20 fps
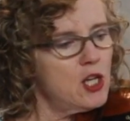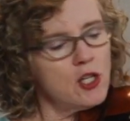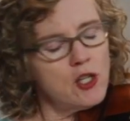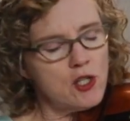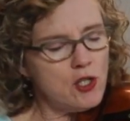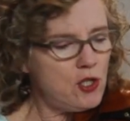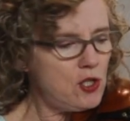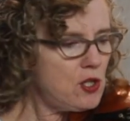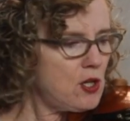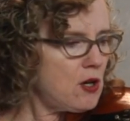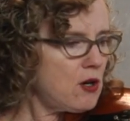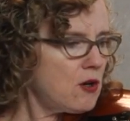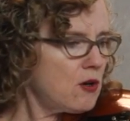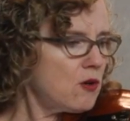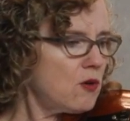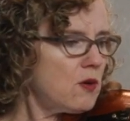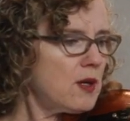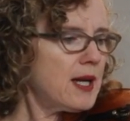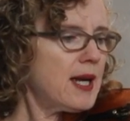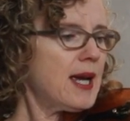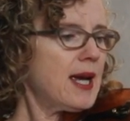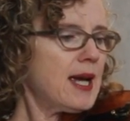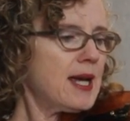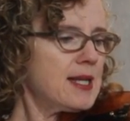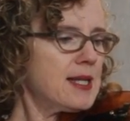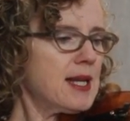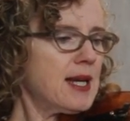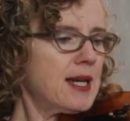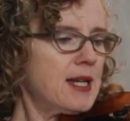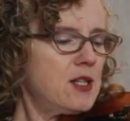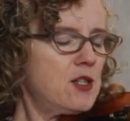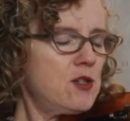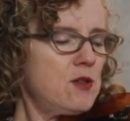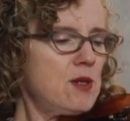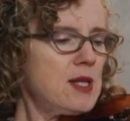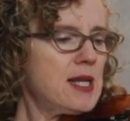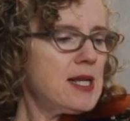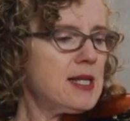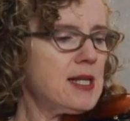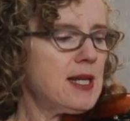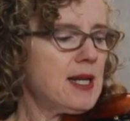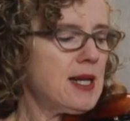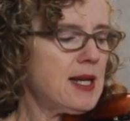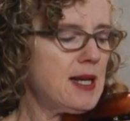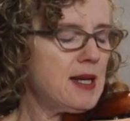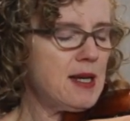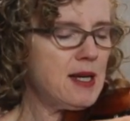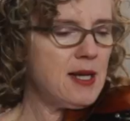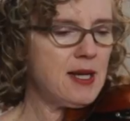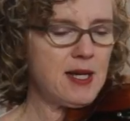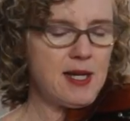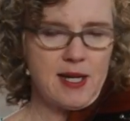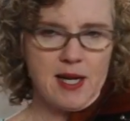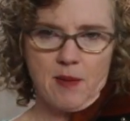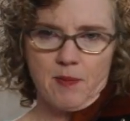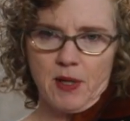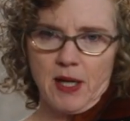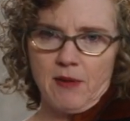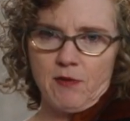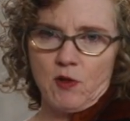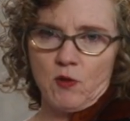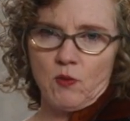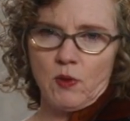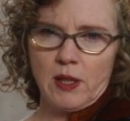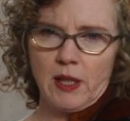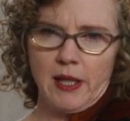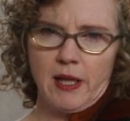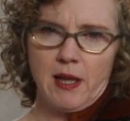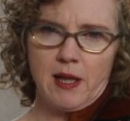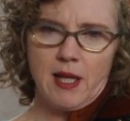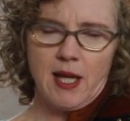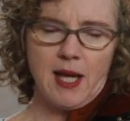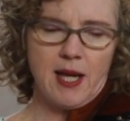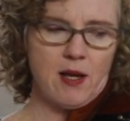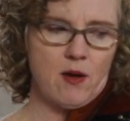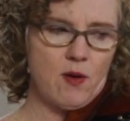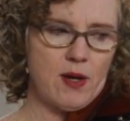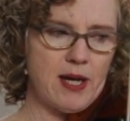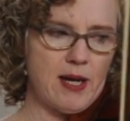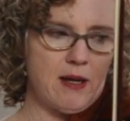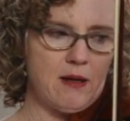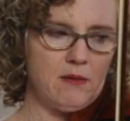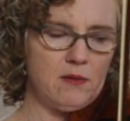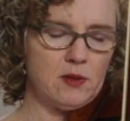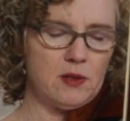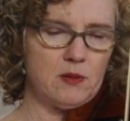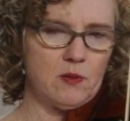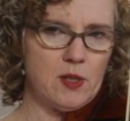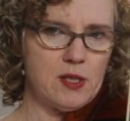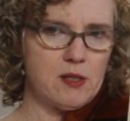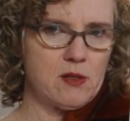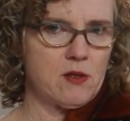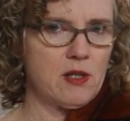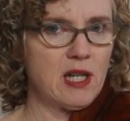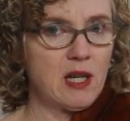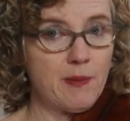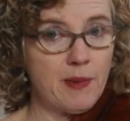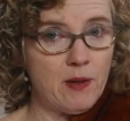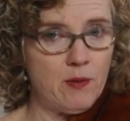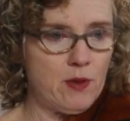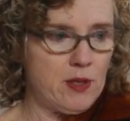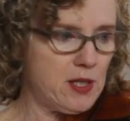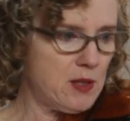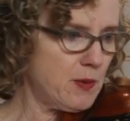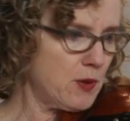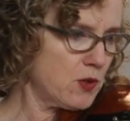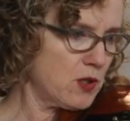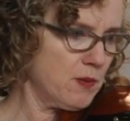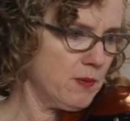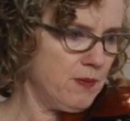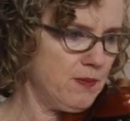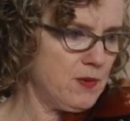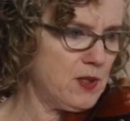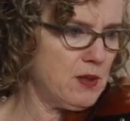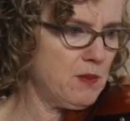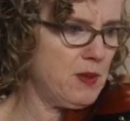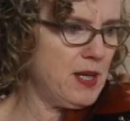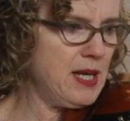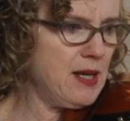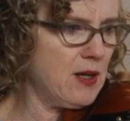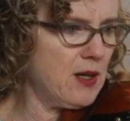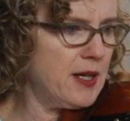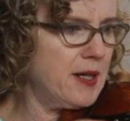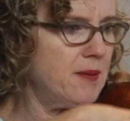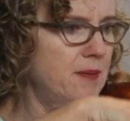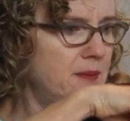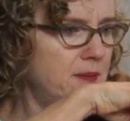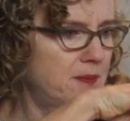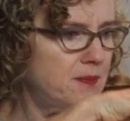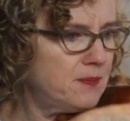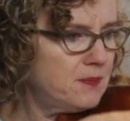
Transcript: So as I do this, and now I'm gonna have to really think, okay, well, what string am I really supposed to be on?